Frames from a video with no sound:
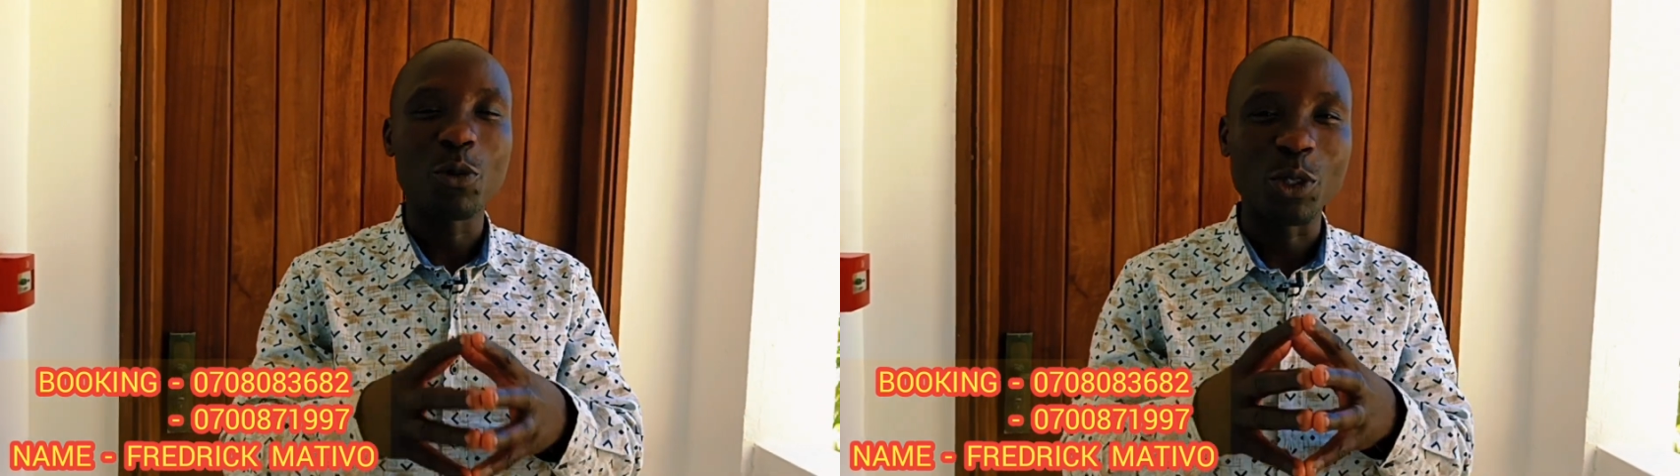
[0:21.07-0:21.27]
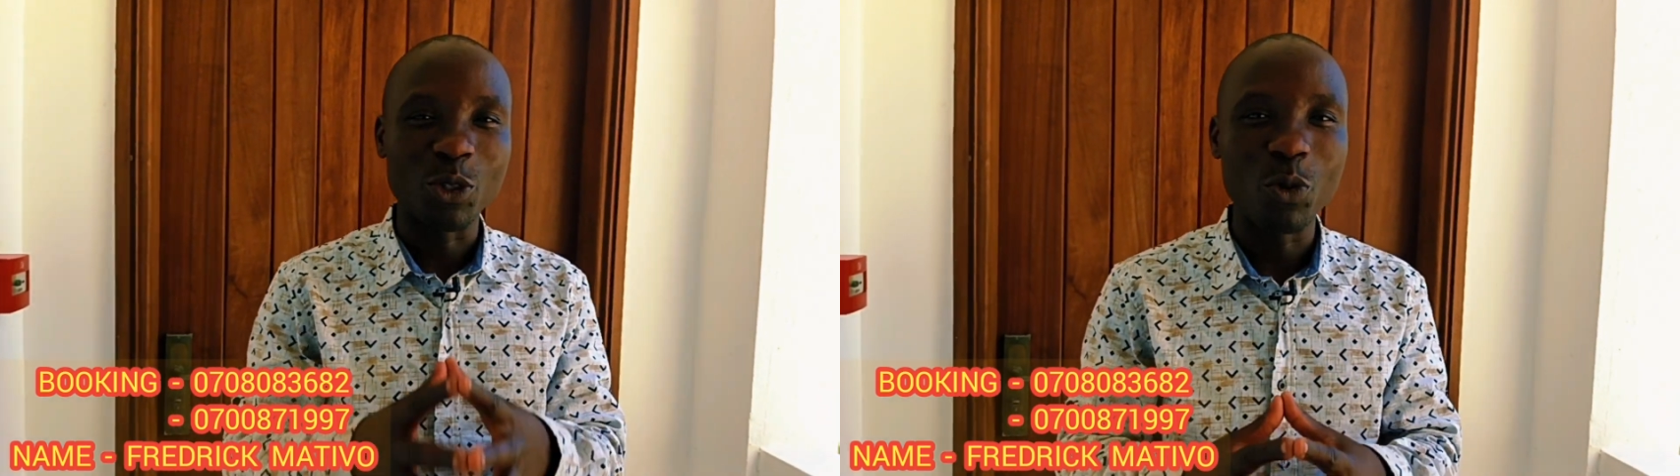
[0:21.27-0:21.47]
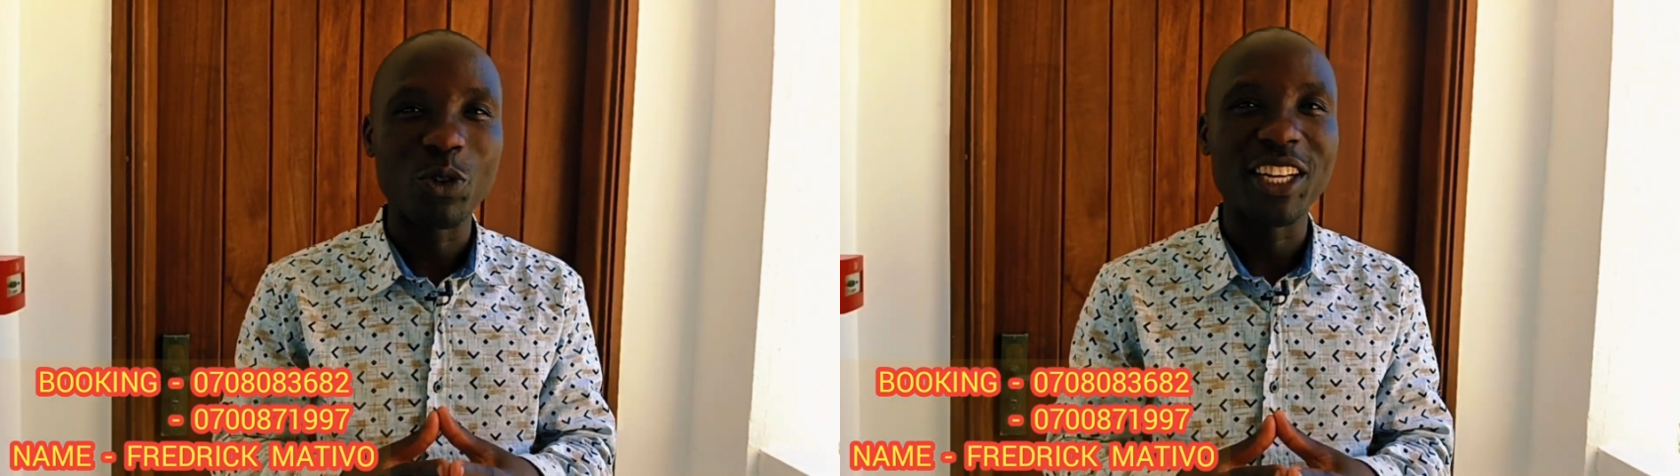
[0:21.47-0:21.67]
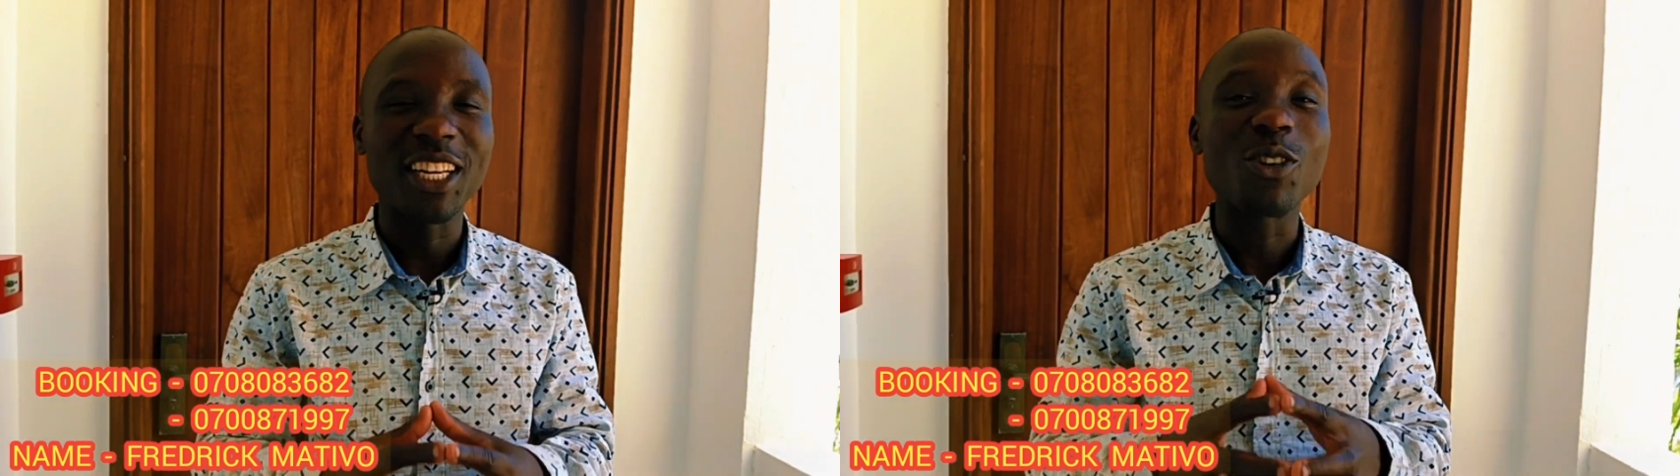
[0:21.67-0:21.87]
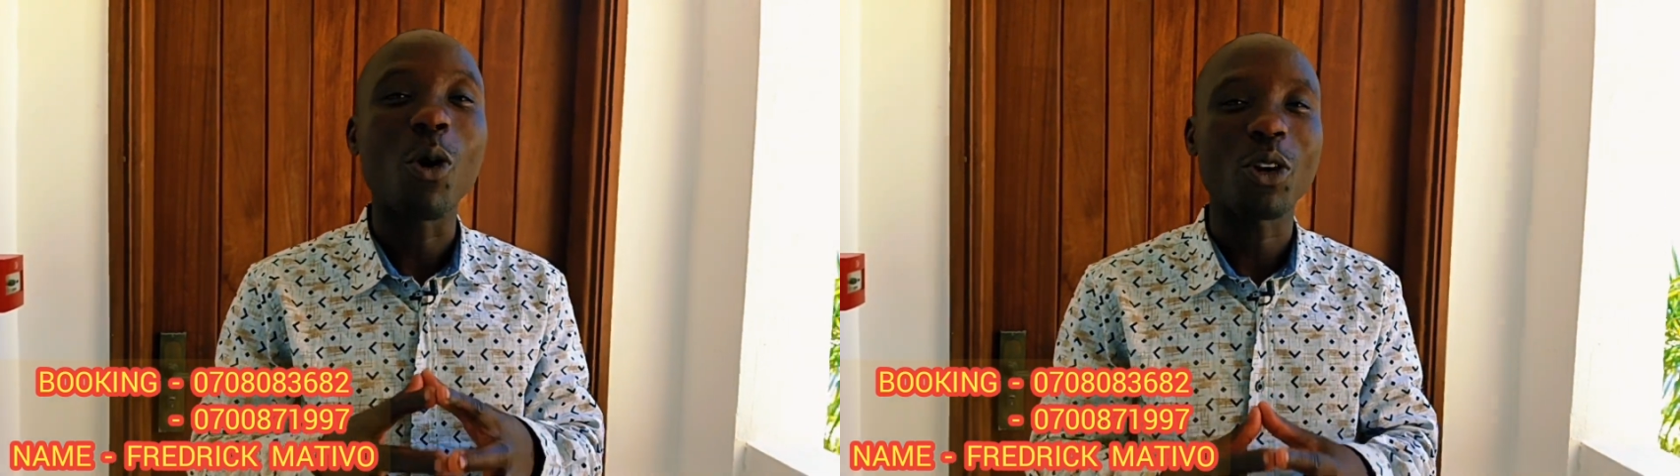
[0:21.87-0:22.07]

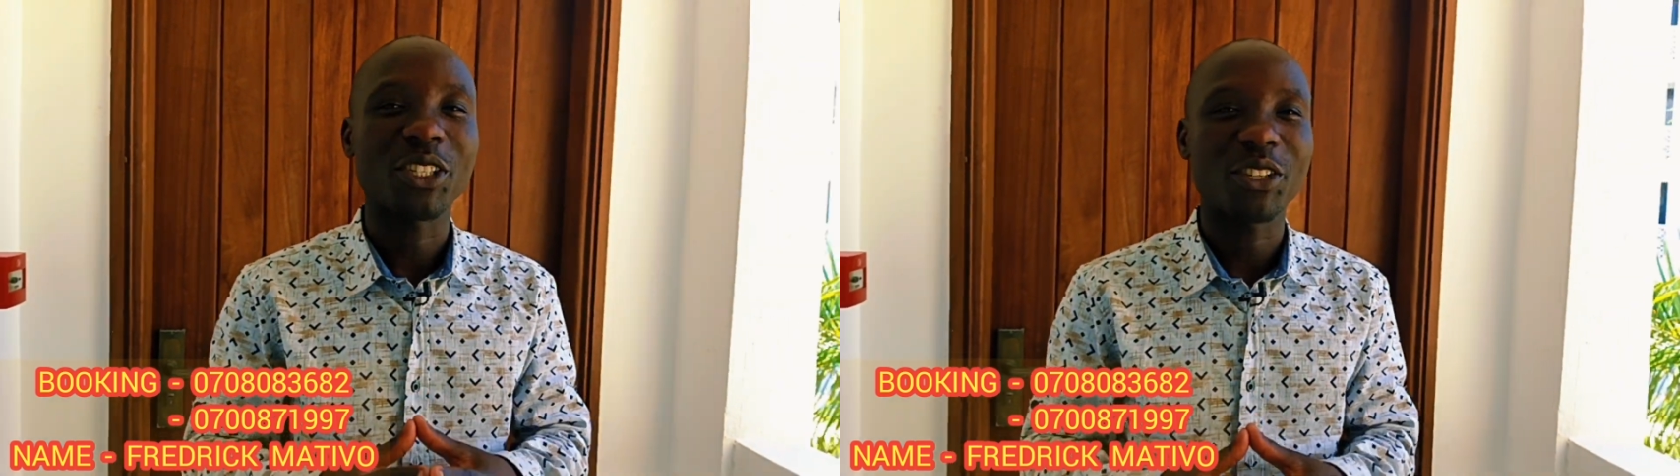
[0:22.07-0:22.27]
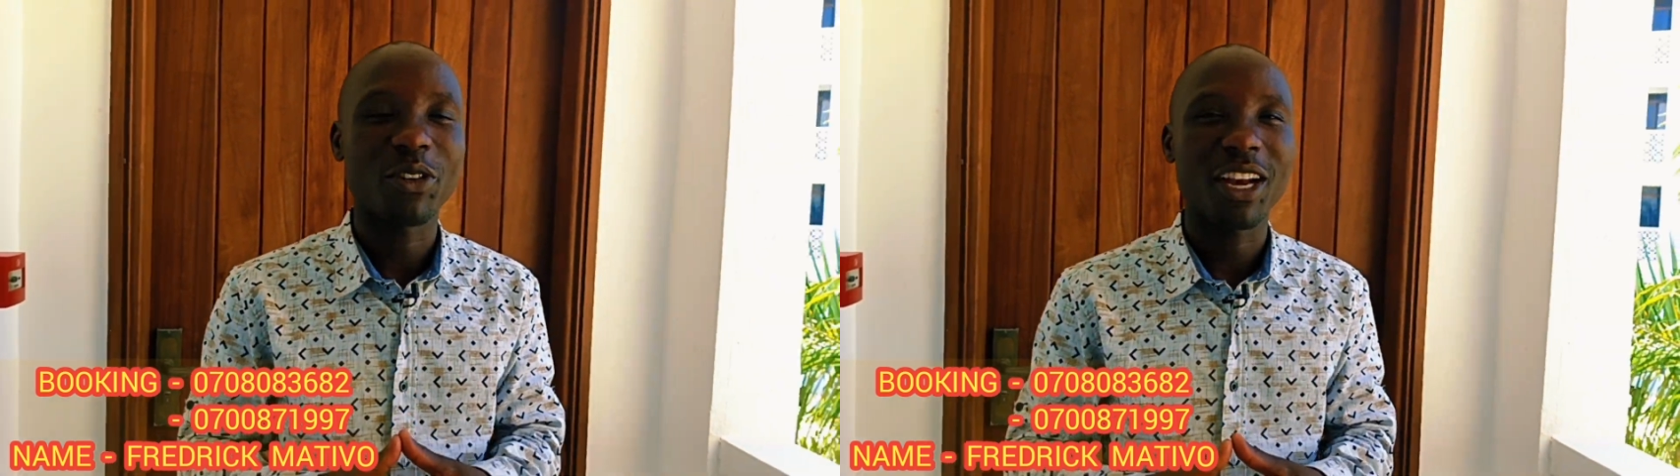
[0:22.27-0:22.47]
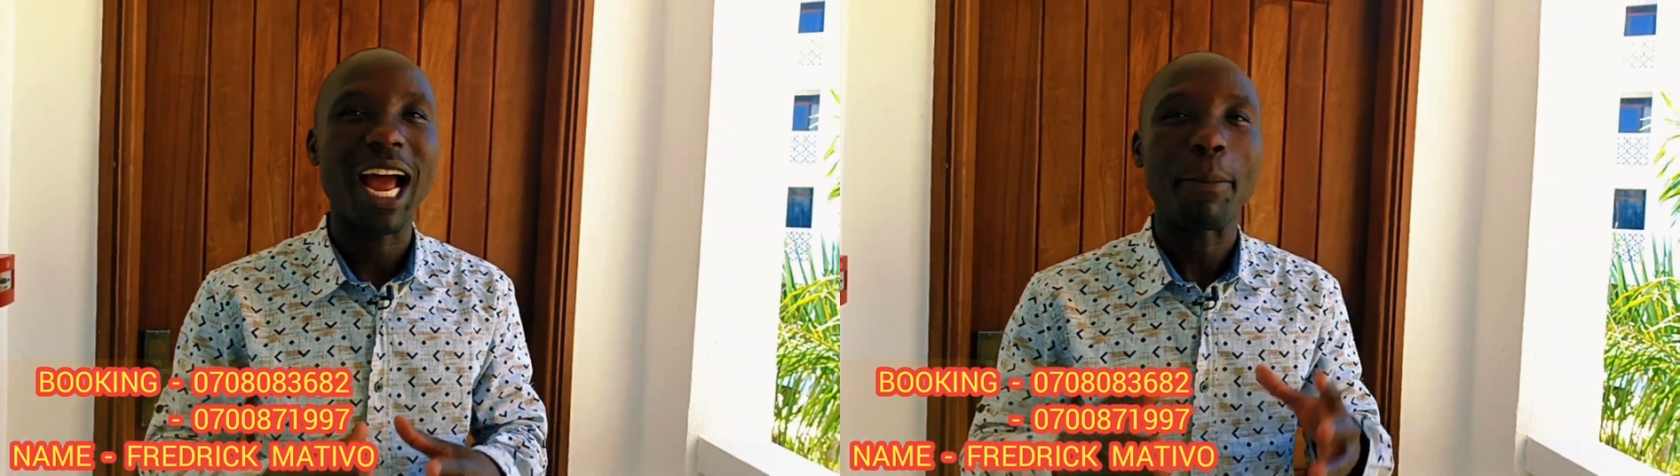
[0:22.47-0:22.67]
Uzuri Coastal